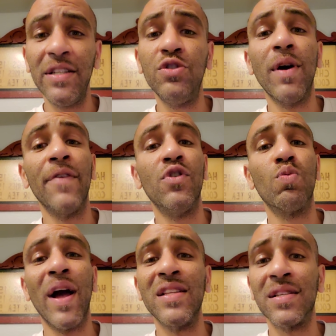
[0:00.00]
You have your
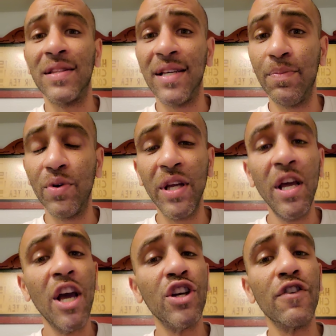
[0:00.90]
right to liberty,
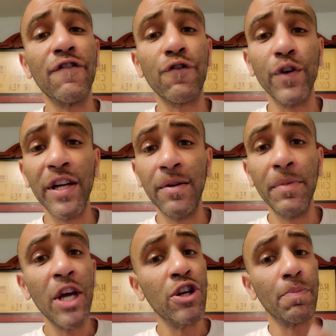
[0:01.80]
your freedom,
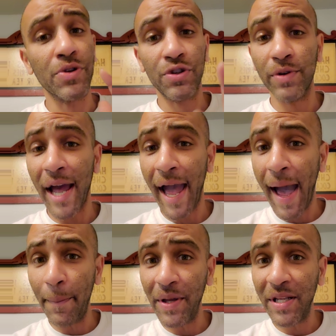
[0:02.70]
your pursuit of
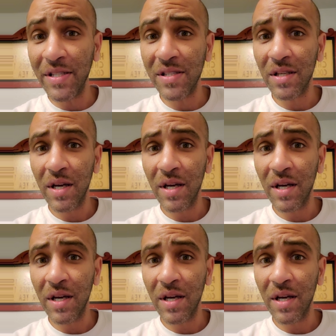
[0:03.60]
happiness.